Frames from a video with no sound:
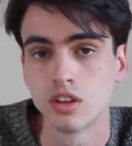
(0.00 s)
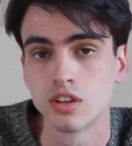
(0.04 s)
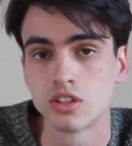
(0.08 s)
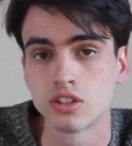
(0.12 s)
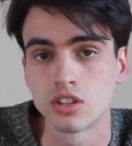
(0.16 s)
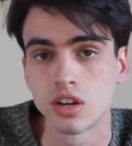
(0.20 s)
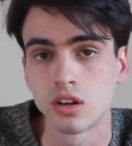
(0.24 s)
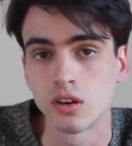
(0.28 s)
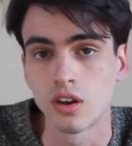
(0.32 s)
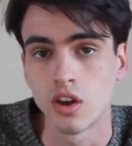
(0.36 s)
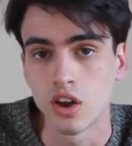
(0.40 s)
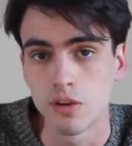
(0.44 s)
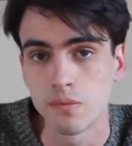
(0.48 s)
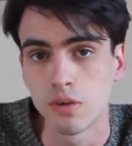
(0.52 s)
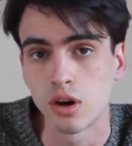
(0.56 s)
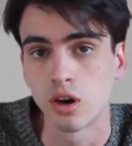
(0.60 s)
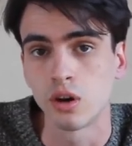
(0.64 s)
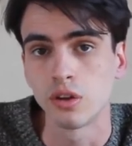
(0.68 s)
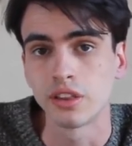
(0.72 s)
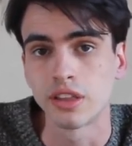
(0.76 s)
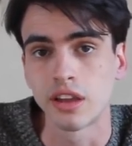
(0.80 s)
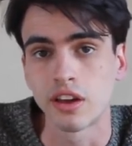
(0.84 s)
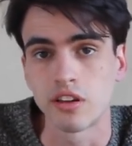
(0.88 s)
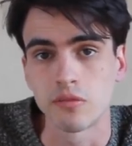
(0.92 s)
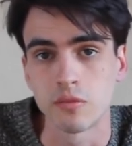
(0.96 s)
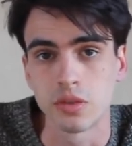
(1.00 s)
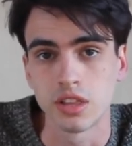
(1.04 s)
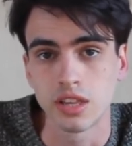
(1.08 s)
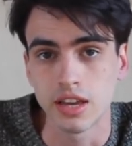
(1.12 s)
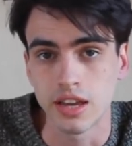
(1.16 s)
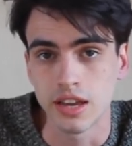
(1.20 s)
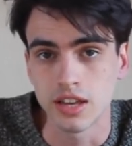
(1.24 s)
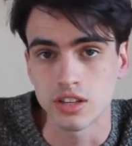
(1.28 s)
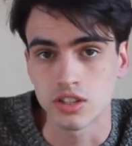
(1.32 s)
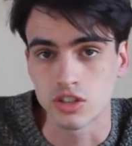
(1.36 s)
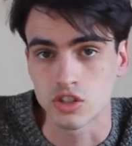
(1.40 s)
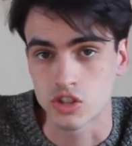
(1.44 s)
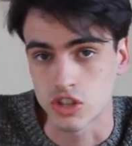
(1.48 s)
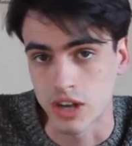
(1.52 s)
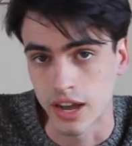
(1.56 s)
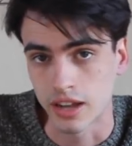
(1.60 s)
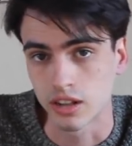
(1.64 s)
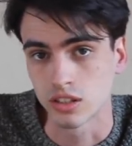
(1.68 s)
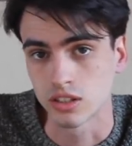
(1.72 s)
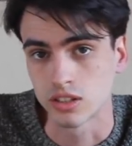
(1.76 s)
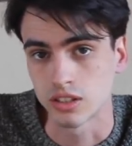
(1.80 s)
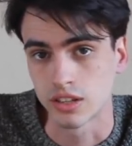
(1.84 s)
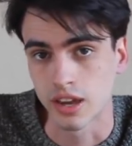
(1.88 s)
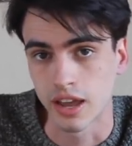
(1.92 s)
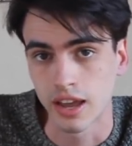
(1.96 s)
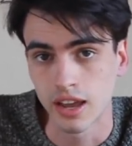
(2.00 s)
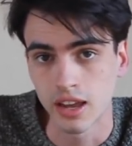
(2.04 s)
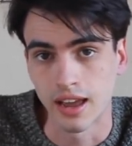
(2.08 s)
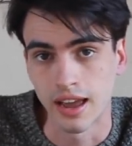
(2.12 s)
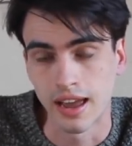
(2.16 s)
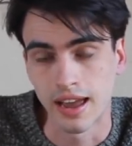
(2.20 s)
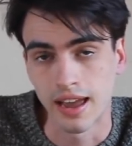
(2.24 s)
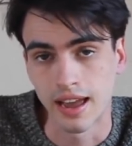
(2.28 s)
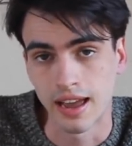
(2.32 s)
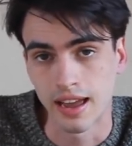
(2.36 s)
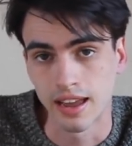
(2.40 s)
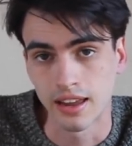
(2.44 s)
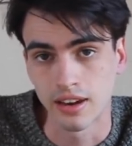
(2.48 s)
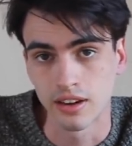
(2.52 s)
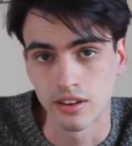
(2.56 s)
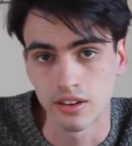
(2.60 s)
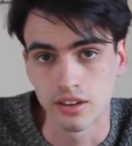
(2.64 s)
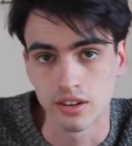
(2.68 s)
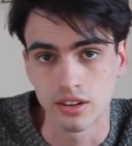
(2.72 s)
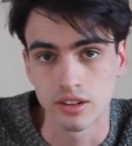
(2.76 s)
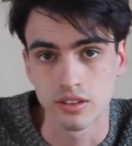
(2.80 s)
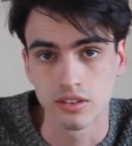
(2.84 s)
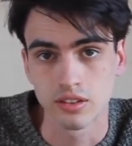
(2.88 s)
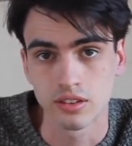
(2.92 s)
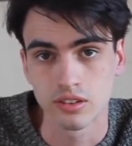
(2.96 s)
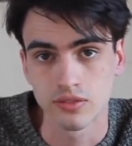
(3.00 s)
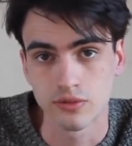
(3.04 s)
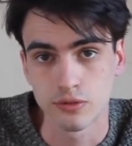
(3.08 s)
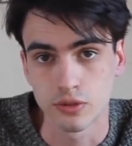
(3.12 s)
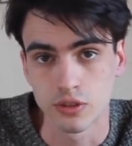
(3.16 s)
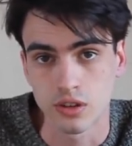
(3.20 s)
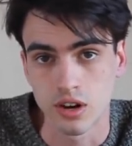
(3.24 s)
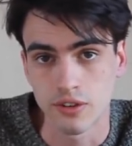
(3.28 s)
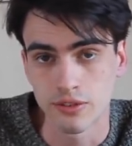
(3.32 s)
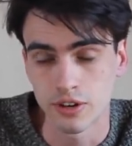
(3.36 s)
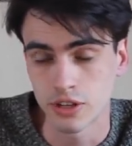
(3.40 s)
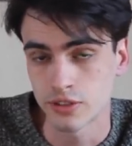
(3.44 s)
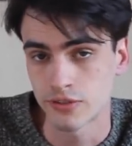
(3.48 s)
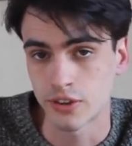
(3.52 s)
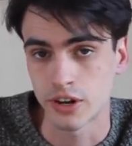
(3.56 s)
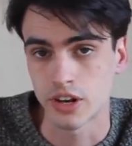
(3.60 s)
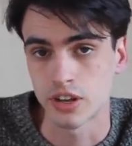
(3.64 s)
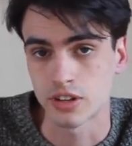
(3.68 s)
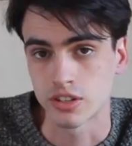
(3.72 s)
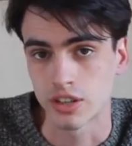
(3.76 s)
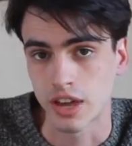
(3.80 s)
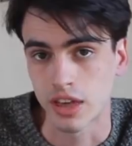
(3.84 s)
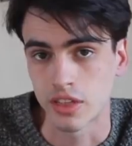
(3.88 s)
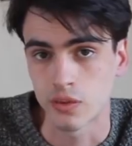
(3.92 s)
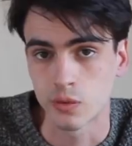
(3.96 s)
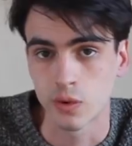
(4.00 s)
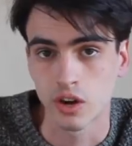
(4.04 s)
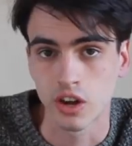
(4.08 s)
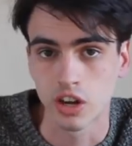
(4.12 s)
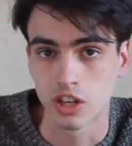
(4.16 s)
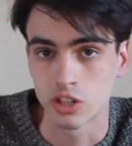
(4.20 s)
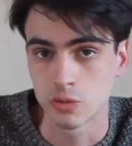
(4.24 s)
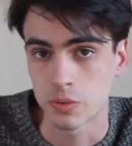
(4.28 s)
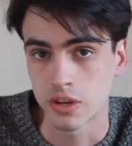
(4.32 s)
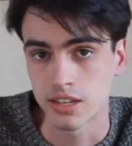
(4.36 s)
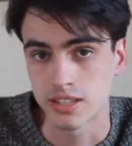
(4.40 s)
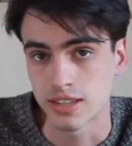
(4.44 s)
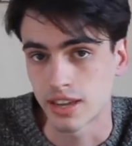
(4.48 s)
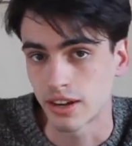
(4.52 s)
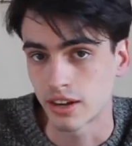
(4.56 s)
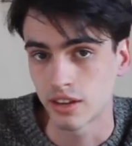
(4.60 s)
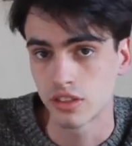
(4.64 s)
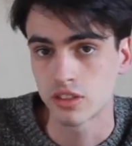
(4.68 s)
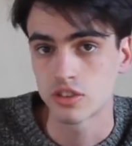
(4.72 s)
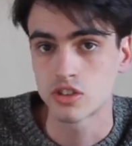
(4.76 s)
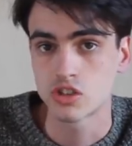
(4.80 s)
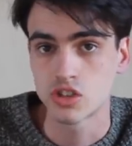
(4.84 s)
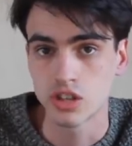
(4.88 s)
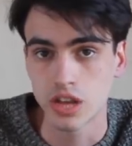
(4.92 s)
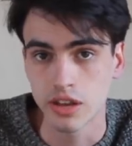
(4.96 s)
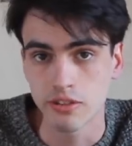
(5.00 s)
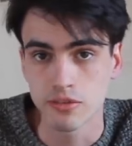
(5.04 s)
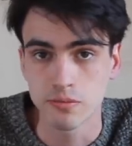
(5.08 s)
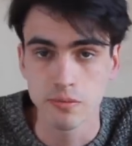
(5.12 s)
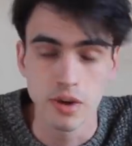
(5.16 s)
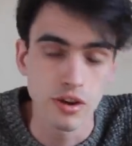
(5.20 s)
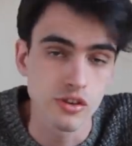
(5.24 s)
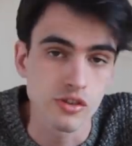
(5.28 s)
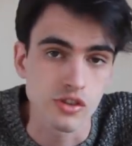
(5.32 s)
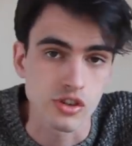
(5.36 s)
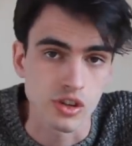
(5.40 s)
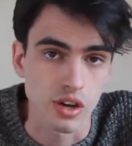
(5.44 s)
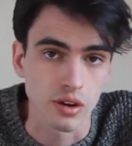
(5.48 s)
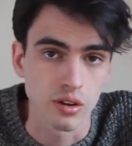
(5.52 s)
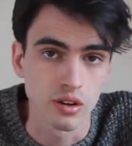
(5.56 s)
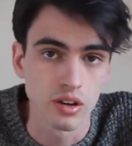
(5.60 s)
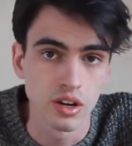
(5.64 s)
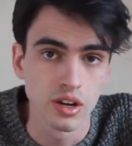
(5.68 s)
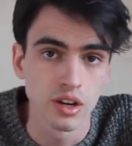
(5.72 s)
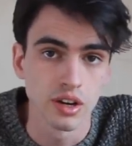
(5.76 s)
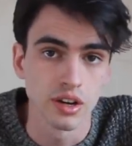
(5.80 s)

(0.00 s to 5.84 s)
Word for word: So lo and behold, they give me the keys to the channel today, and for our first video together, we're going to be attending the Geneva Motor Show.